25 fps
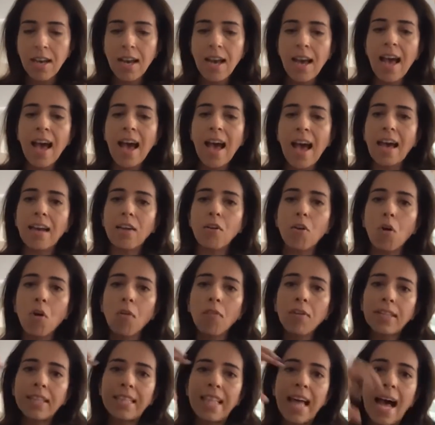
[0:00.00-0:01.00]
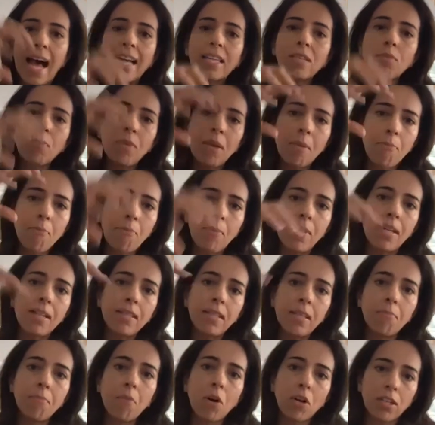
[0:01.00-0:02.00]
And over that, we build
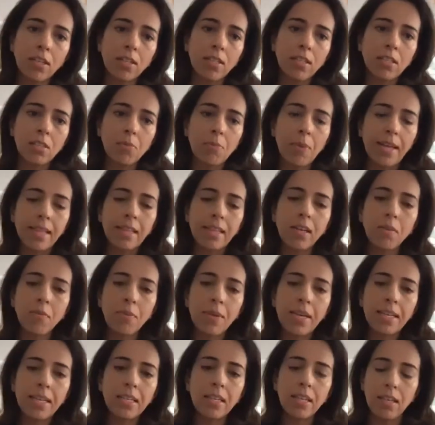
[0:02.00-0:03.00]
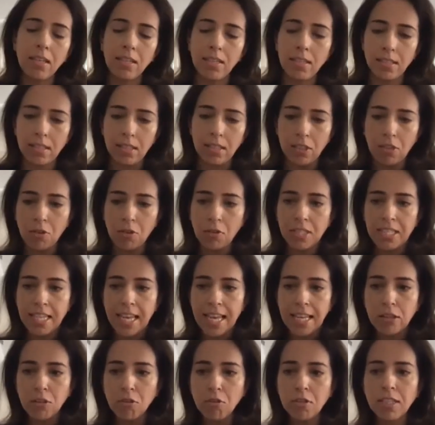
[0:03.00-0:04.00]
the models, whether we,
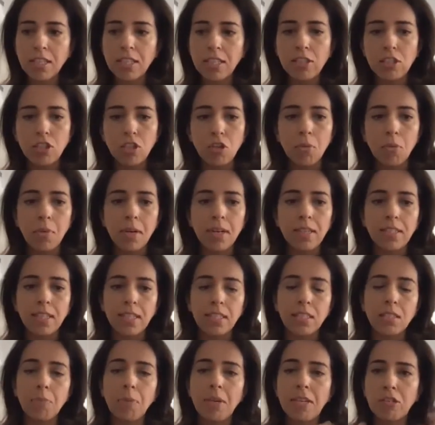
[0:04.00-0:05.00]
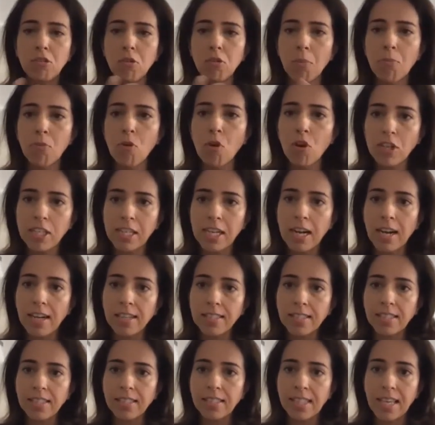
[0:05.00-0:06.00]
take those consumers and speak to a
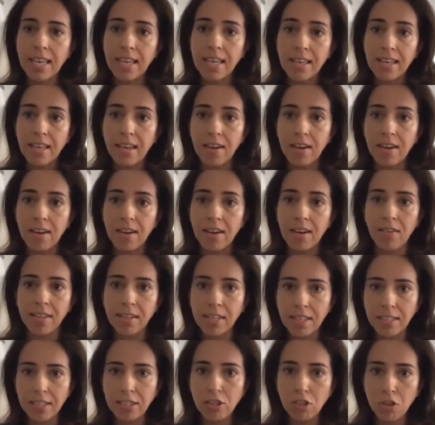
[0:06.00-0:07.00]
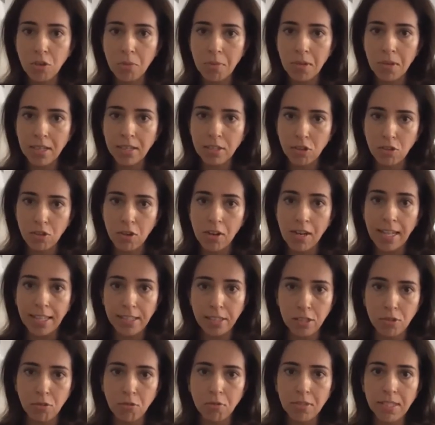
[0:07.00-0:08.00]
broadcaster saying, here are the consumers,
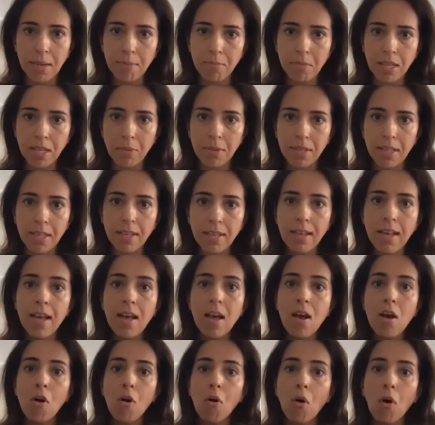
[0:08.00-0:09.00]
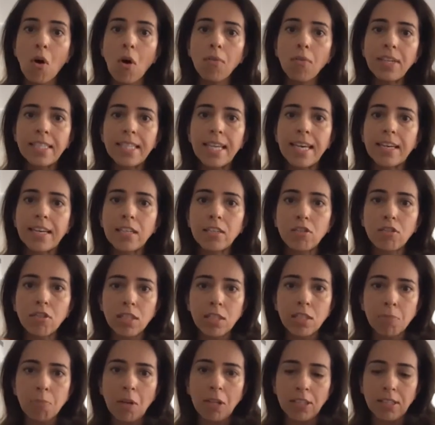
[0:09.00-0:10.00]
let's do something with it, or we take it to the
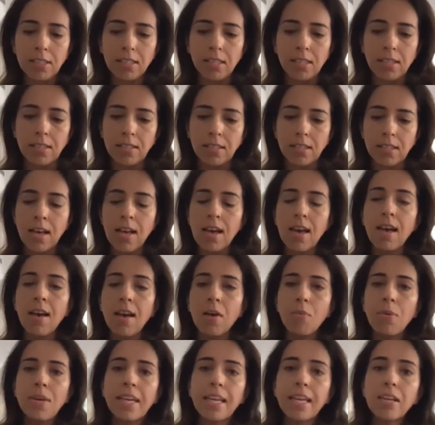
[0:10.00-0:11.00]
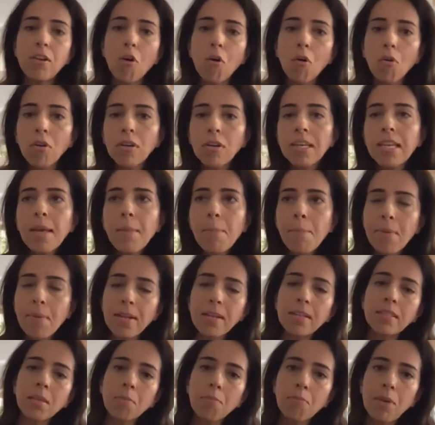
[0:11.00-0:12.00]
sponsors. We can only
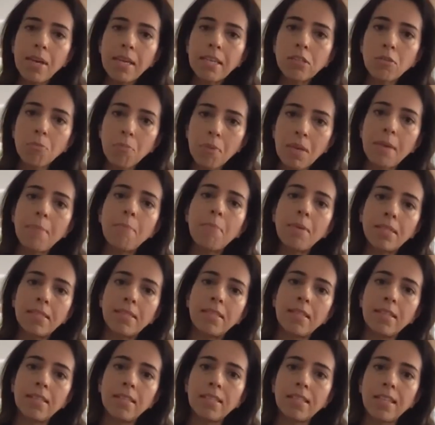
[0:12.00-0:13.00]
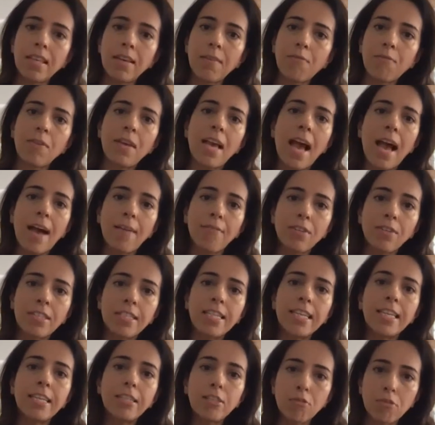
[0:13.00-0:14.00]
build a B2B business if we have a
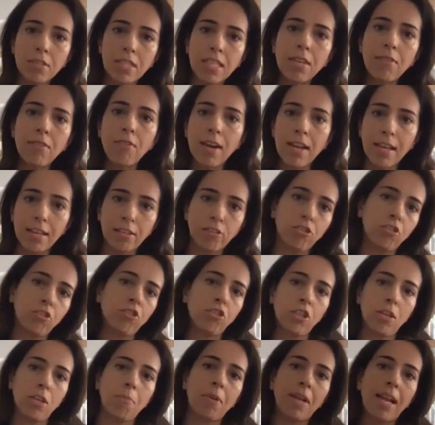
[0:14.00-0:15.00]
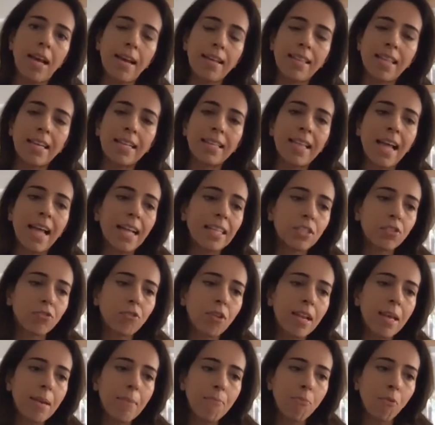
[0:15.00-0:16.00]
D2C relationship. And I think that's
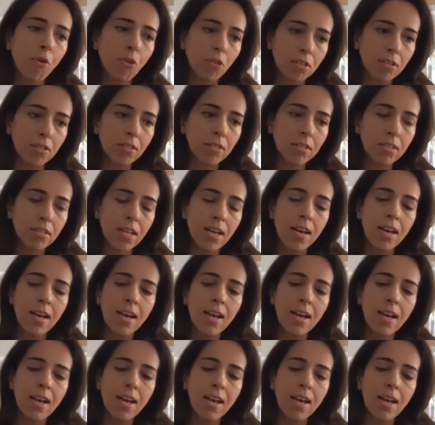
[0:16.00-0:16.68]
really important.